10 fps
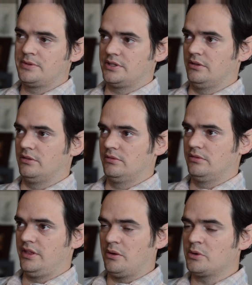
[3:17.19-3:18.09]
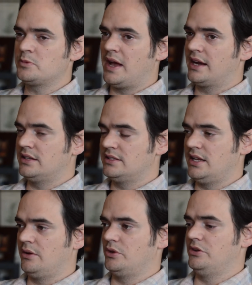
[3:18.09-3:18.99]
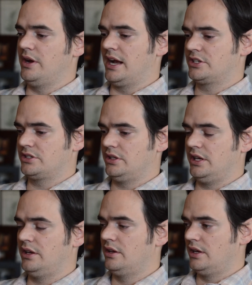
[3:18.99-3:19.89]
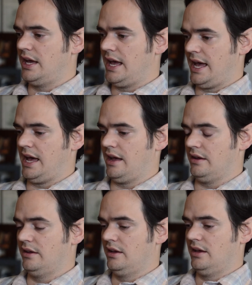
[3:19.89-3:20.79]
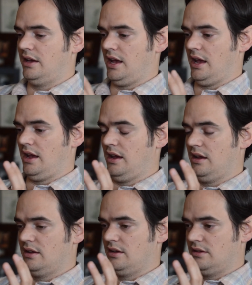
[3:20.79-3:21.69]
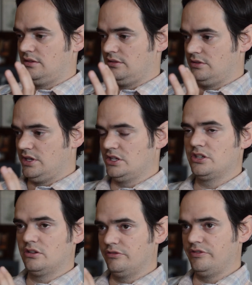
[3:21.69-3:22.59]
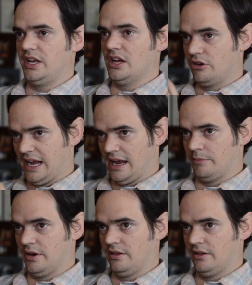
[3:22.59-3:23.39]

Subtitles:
So that was back in the day when you actually had a digital video camera